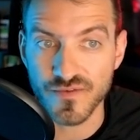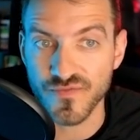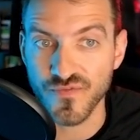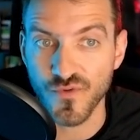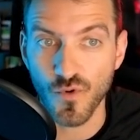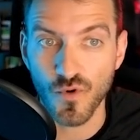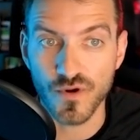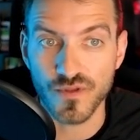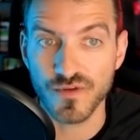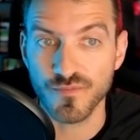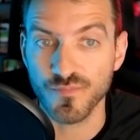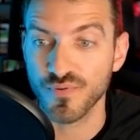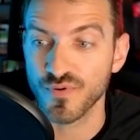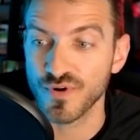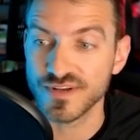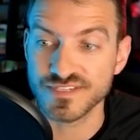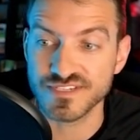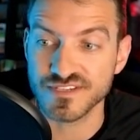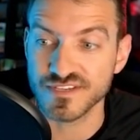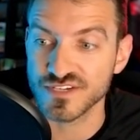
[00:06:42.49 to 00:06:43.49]
for the
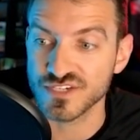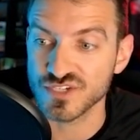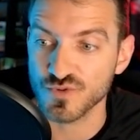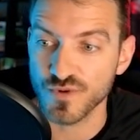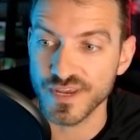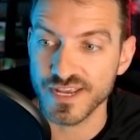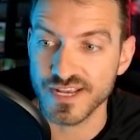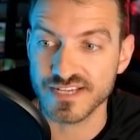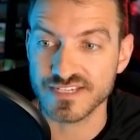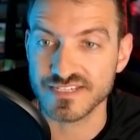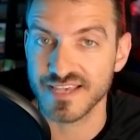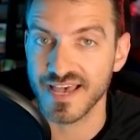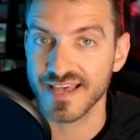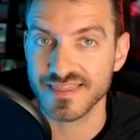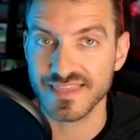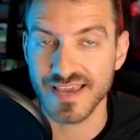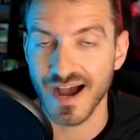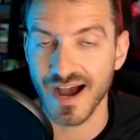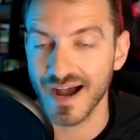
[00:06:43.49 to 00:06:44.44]
prints this week is that the